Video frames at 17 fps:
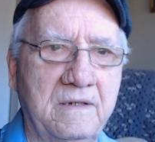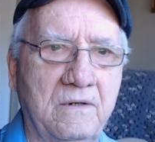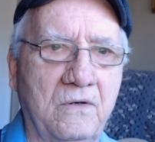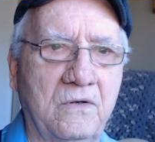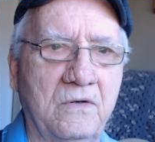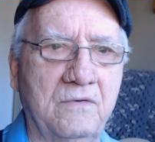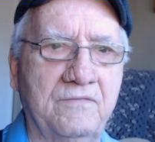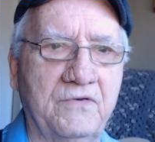
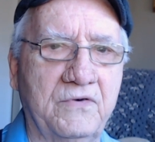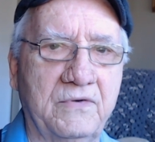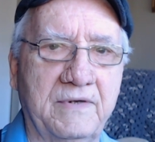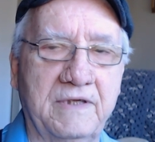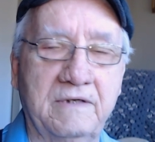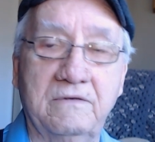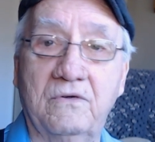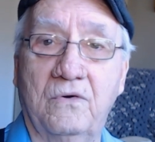Over
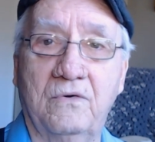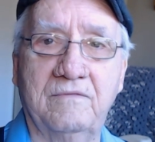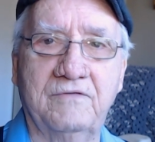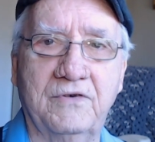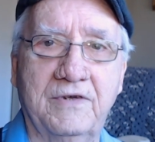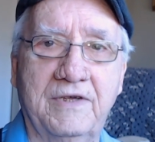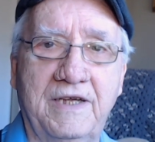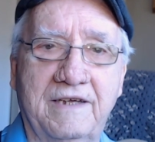and
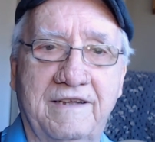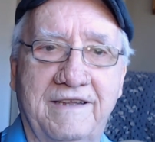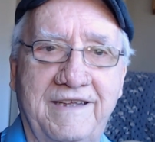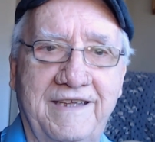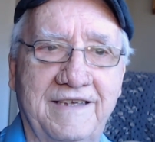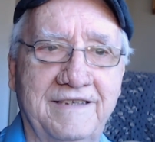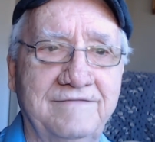over again.